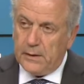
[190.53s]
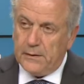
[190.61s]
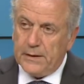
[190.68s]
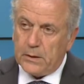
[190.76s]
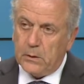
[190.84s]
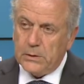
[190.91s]

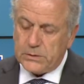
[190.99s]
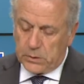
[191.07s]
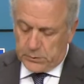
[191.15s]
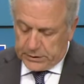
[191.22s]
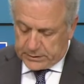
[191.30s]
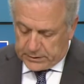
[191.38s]
The rules
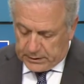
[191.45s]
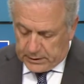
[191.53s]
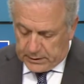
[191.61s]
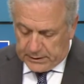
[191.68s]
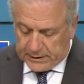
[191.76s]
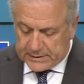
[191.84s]
on
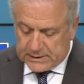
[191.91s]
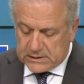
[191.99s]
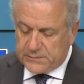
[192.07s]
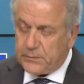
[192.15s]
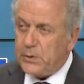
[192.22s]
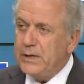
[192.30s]
return
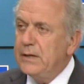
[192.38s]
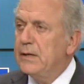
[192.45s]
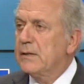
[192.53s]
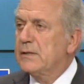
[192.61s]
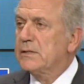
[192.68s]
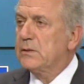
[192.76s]
exist for
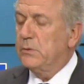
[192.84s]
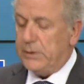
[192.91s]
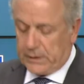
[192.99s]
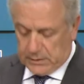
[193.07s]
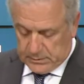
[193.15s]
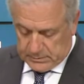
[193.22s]
years
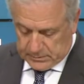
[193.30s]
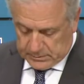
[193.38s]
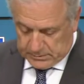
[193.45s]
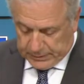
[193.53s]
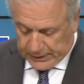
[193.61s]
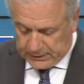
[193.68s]
already,
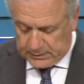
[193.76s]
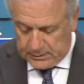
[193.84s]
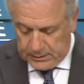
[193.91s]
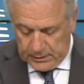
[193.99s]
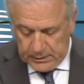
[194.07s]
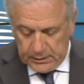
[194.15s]
but
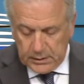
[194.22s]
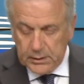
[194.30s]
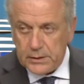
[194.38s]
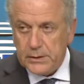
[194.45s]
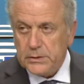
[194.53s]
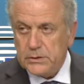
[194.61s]

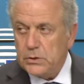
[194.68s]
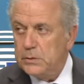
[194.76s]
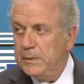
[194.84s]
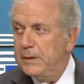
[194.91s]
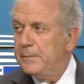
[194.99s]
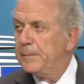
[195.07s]
should
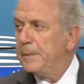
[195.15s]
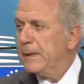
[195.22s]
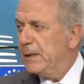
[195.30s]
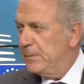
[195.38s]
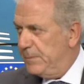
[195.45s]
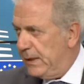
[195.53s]
be
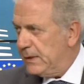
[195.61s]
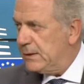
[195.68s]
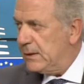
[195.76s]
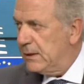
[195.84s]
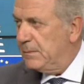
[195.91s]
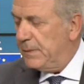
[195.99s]

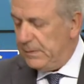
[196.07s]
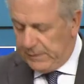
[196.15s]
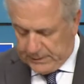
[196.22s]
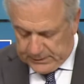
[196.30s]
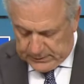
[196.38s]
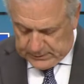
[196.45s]
better
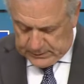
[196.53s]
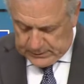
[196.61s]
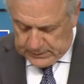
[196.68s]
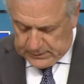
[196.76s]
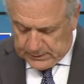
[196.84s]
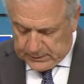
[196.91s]
implemented
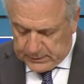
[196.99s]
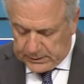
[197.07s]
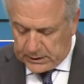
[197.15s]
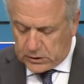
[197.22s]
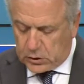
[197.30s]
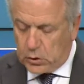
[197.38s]
in
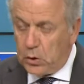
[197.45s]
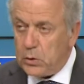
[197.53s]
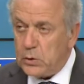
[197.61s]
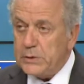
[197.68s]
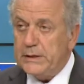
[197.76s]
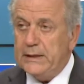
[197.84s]
a
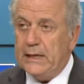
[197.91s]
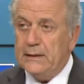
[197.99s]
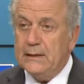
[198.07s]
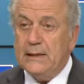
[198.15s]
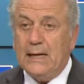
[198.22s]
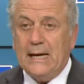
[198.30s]

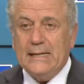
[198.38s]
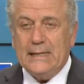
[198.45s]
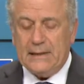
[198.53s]
coordinated and